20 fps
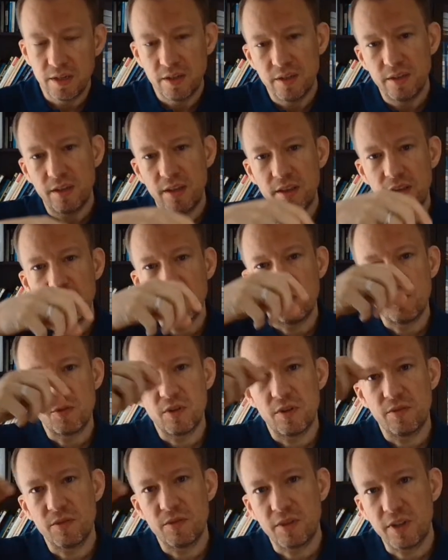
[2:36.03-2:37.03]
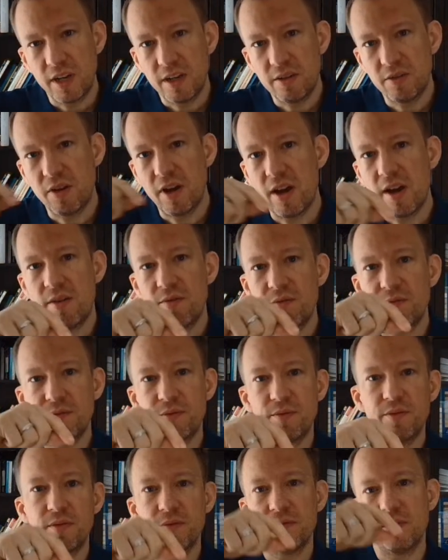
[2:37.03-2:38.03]
That they observed, okay, you have,
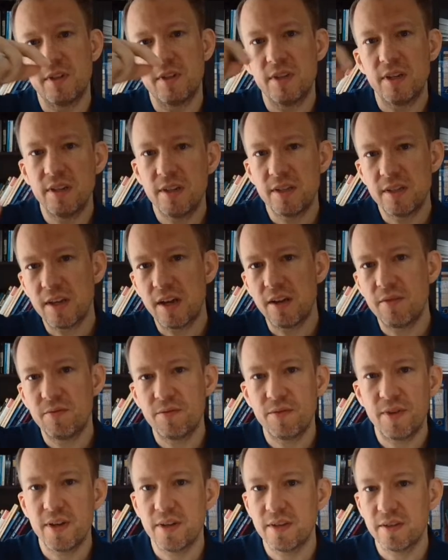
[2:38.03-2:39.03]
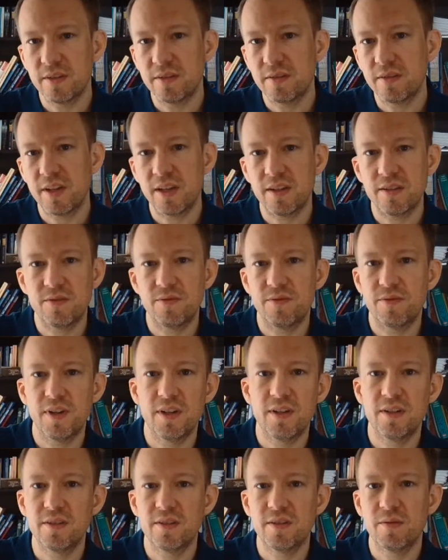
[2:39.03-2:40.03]
let's say, a design phase, a test
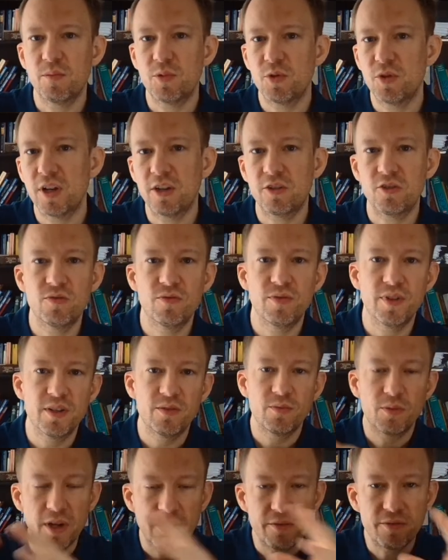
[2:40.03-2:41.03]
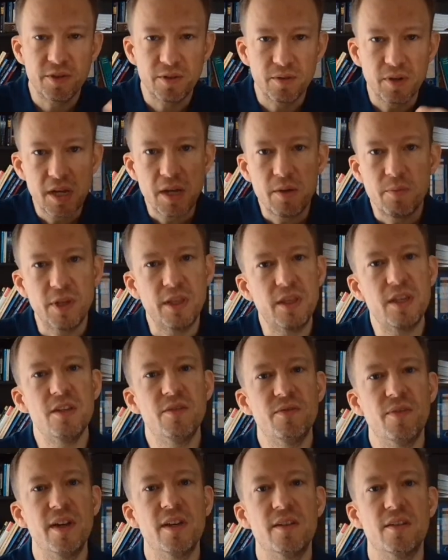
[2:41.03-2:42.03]
phase, a production phase, whatever, but these
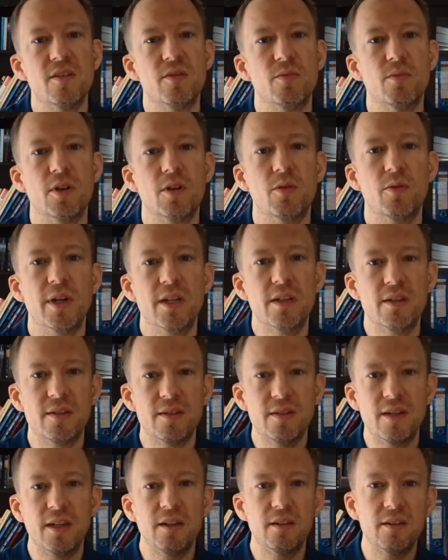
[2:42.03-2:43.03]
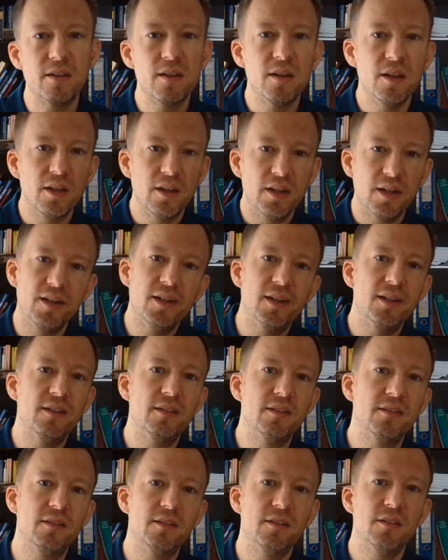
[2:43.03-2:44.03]
phases were quite distinct and